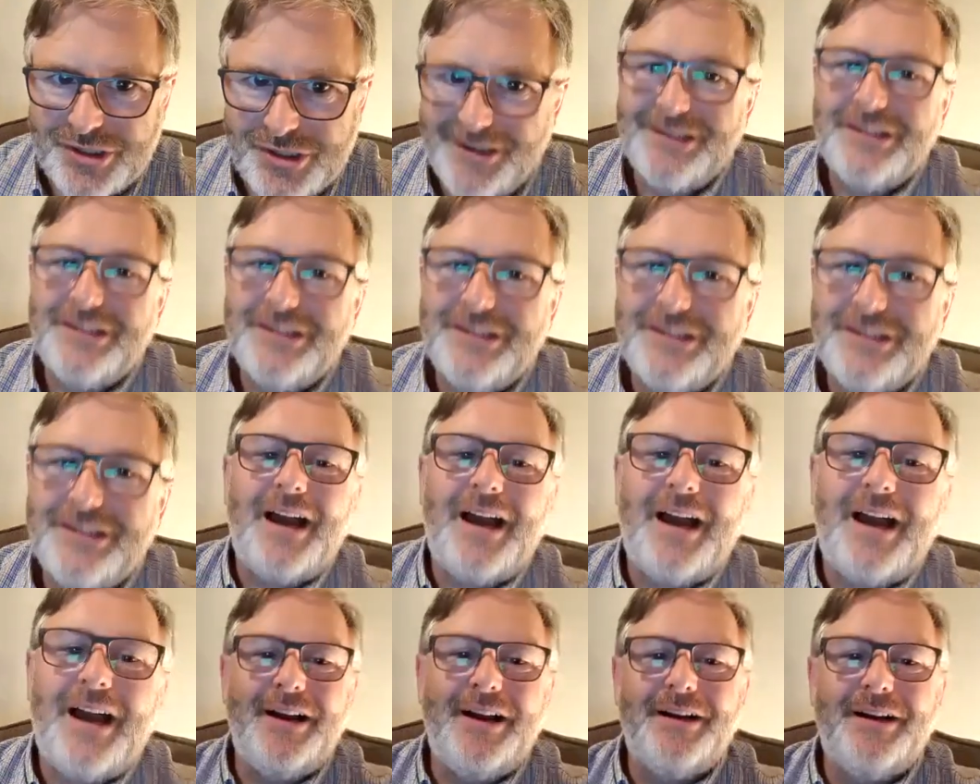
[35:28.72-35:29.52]

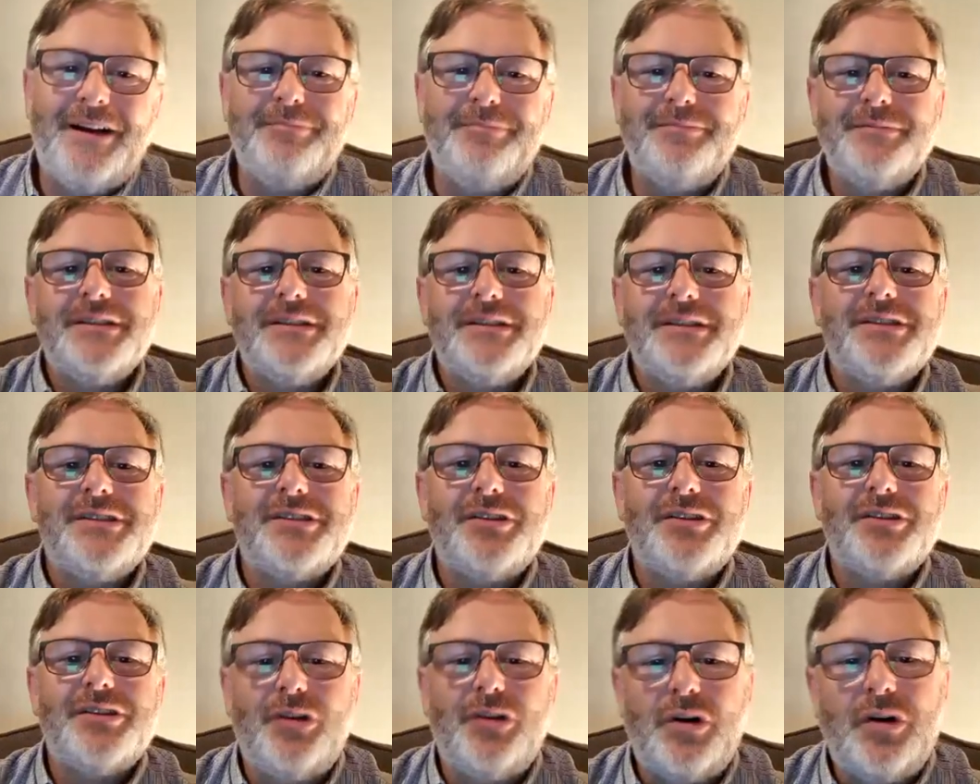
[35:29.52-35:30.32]
Yeah. Um, yeah.
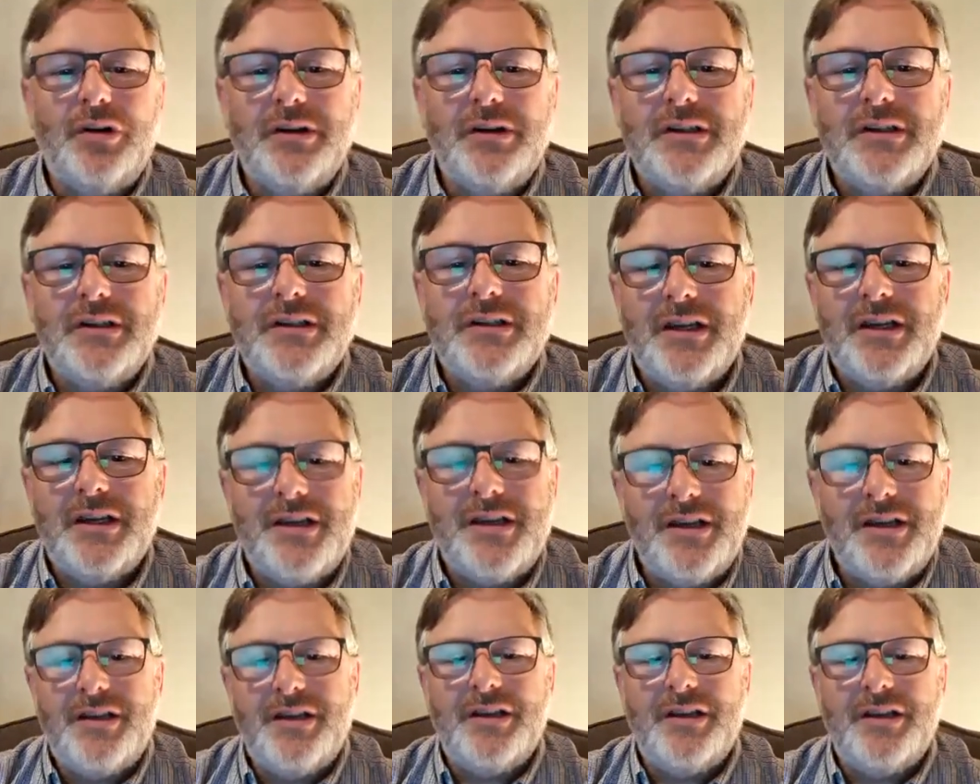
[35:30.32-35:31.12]
So
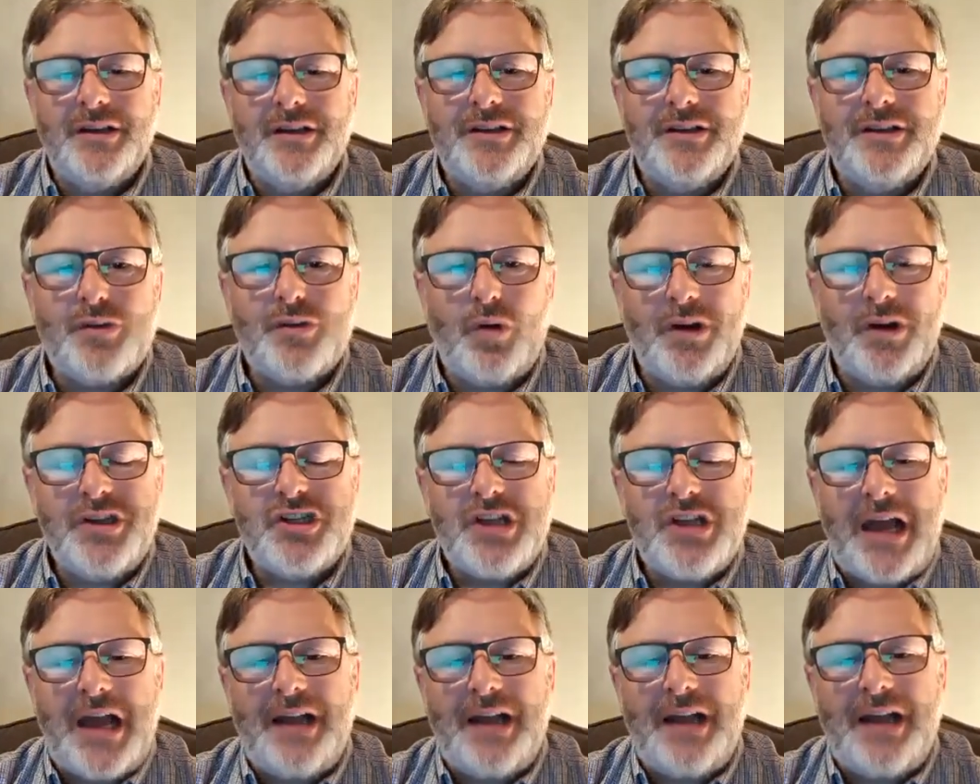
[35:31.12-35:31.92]
it, it's quite
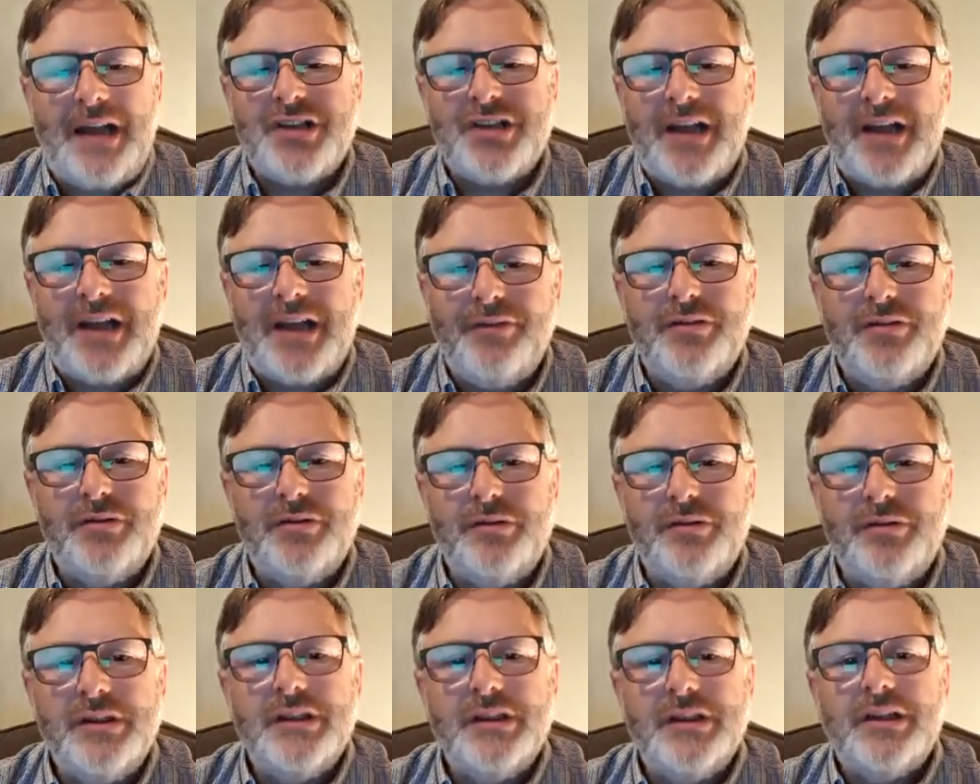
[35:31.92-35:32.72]
challenging. Have
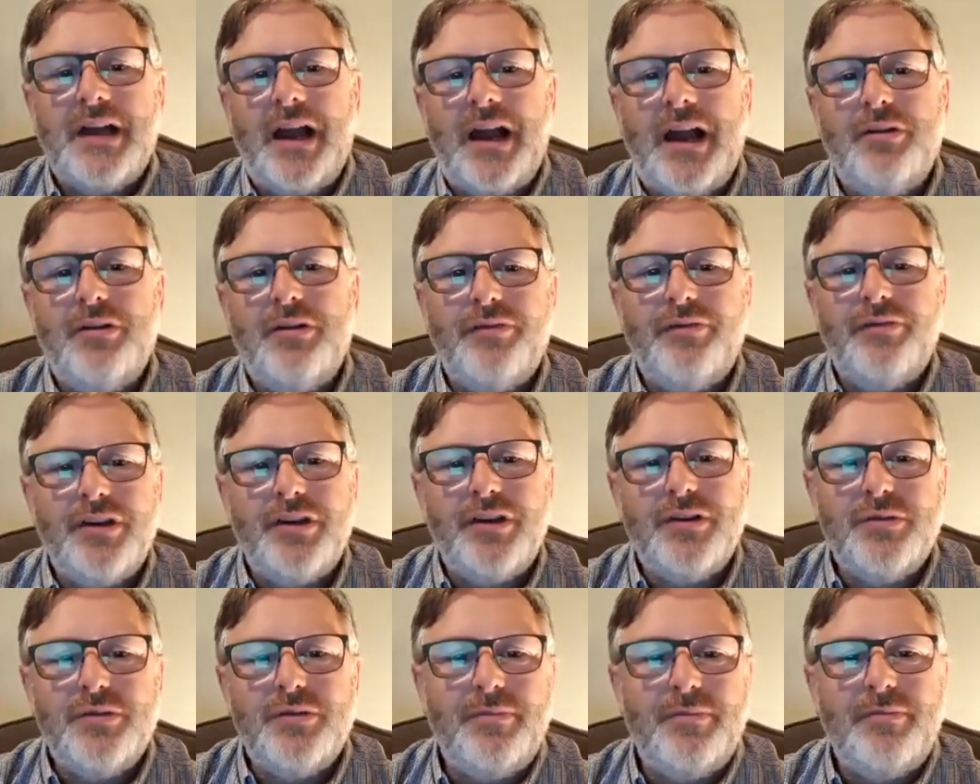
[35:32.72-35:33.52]
you? How have
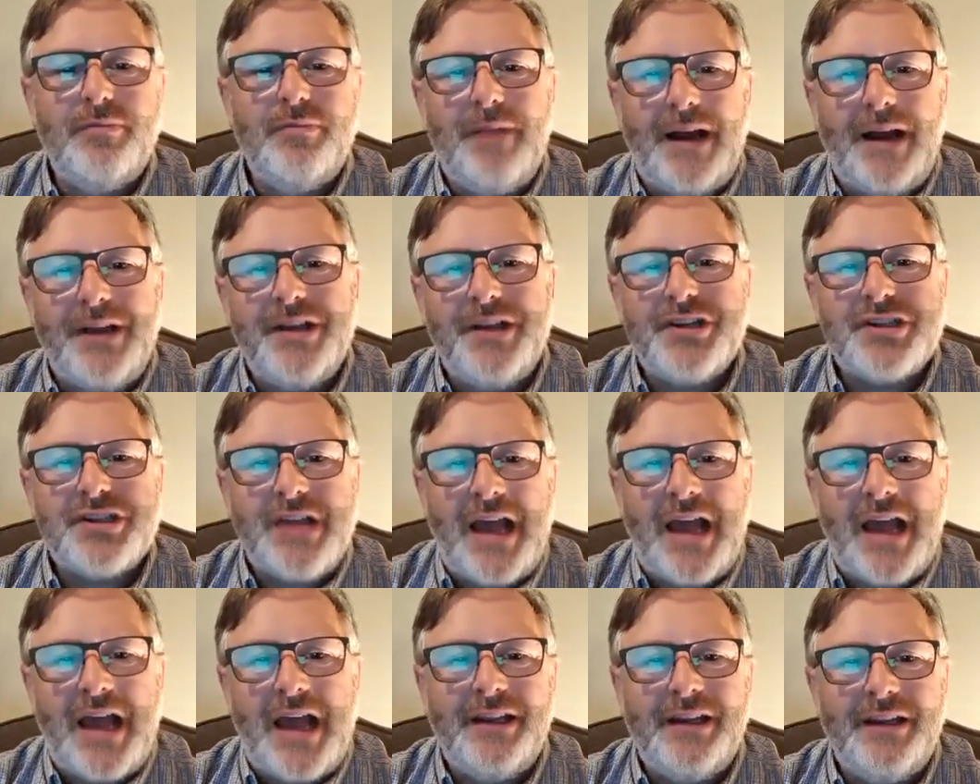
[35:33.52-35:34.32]
you managed
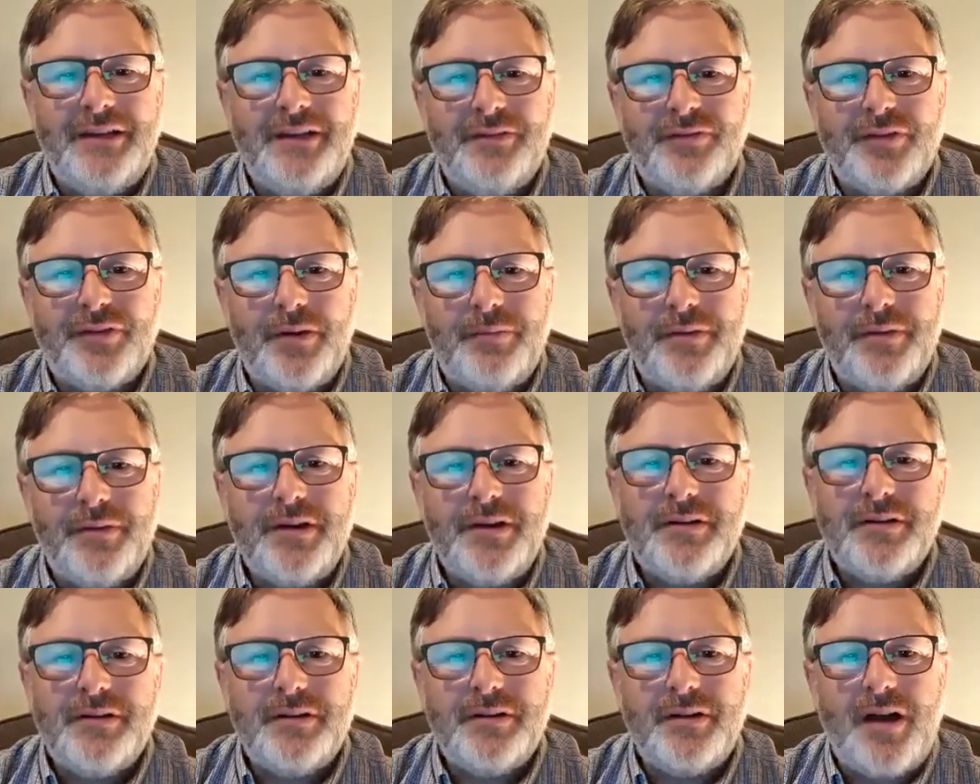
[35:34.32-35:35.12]
that in from a
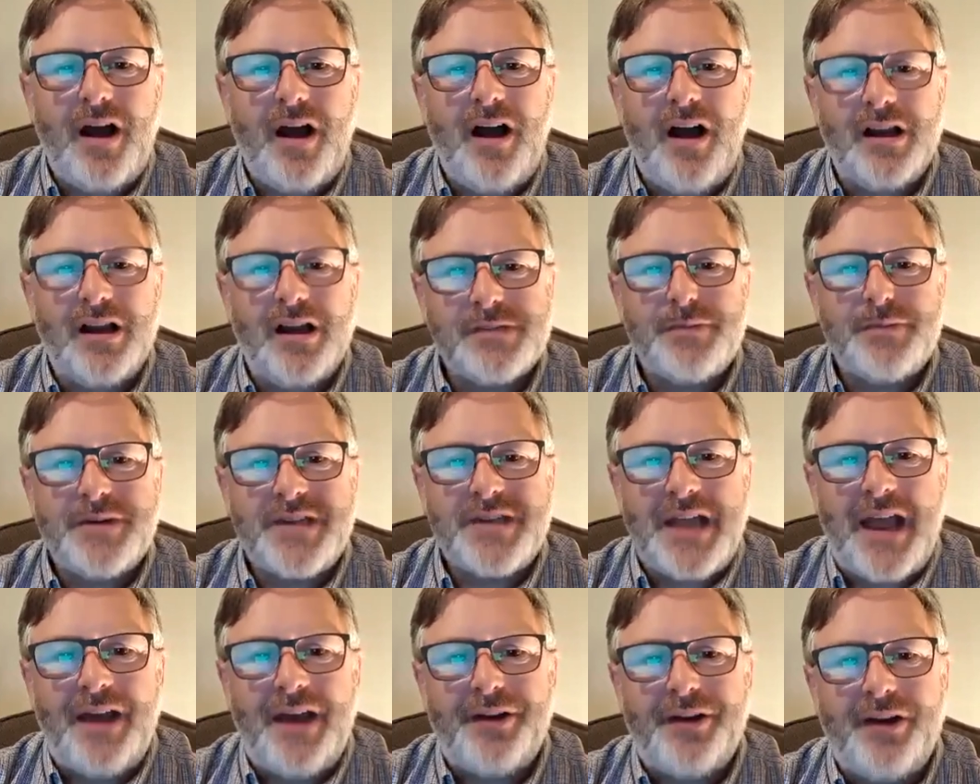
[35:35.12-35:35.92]
hospice
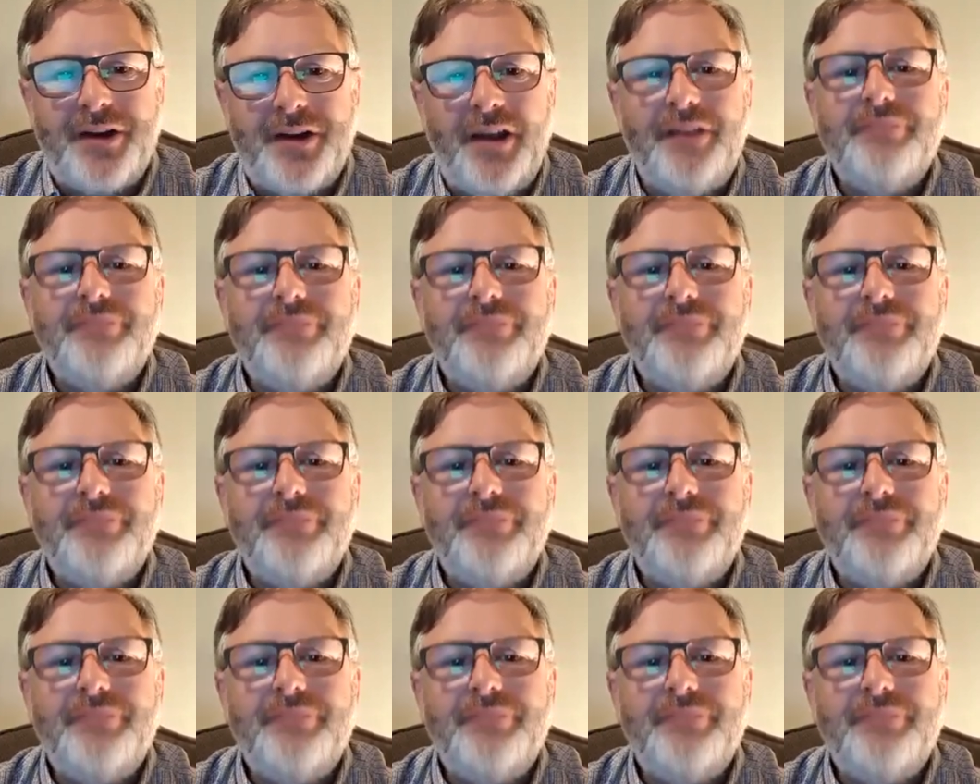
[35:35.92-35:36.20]
hat on?